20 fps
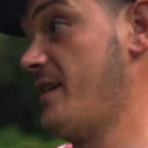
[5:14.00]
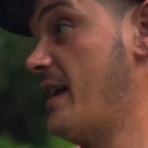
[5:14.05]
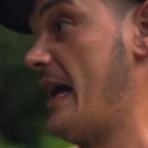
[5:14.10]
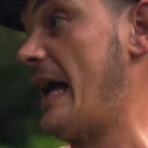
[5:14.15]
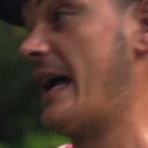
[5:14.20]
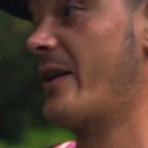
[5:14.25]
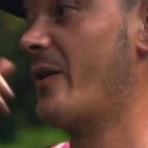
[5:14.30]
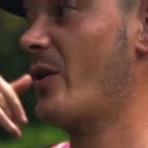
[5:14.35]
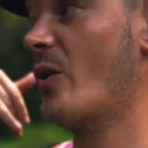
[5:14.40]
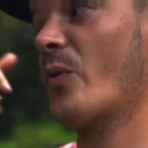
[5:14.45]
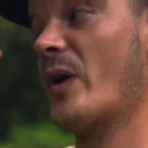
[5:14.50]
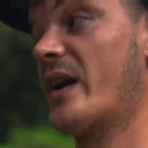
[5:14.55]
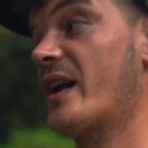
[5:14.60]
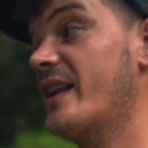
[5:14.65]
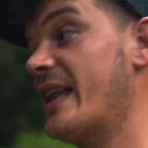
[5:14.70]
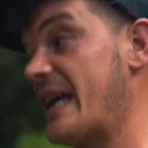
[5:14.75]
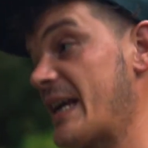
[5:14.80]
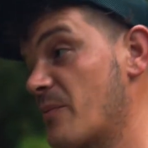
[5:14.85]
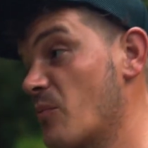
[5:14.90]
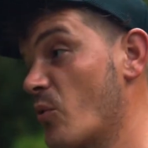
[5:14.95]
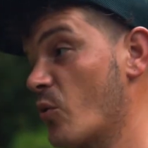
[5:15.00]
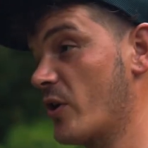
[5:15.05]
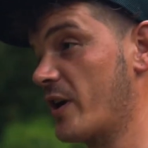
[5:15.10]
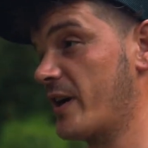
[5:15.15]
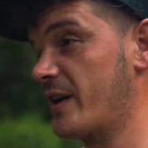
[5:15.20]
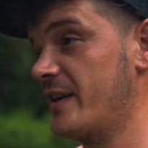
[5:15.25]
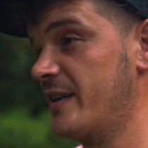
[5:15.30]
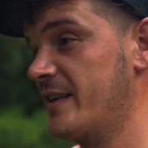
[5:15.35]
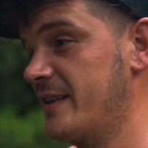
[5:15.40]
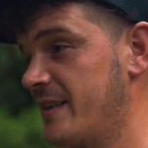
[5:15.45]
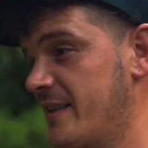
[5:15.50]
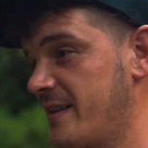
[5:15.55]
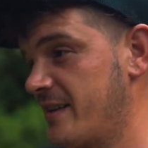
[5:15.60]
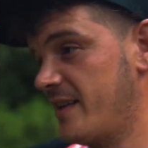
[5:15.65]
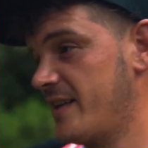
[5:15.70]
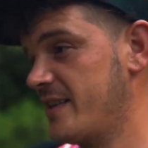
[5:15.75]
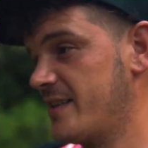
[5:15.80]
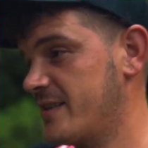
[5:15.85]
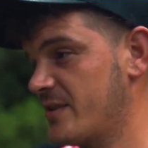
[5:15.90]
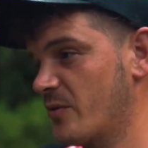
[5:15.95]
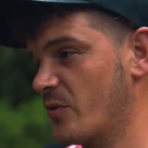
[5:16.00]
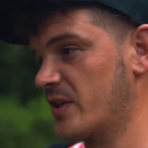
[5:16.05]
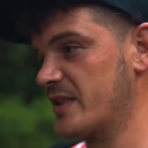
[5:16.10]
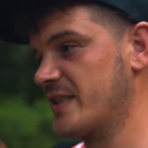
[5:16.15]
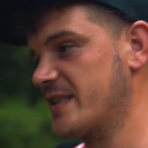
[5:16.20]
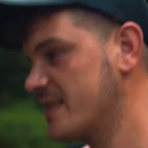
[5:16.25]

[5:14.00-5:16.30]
I don't know what I like more. This or the